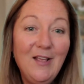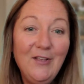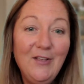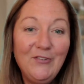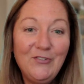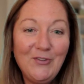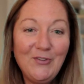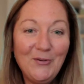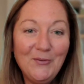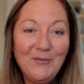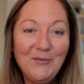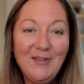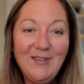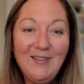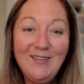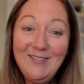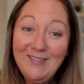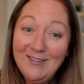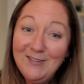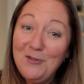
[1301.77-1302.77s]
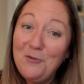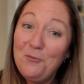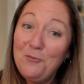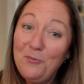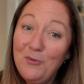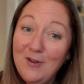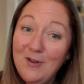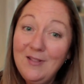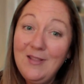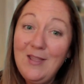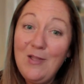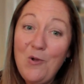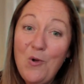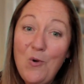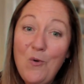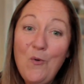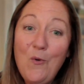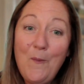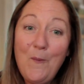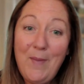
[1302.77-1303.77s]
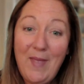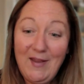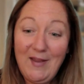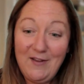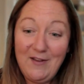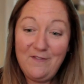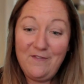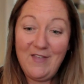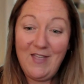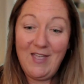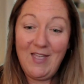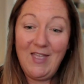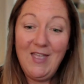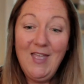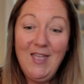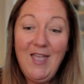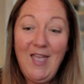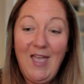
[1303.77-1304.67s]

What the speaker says: So this is a really cool benefit.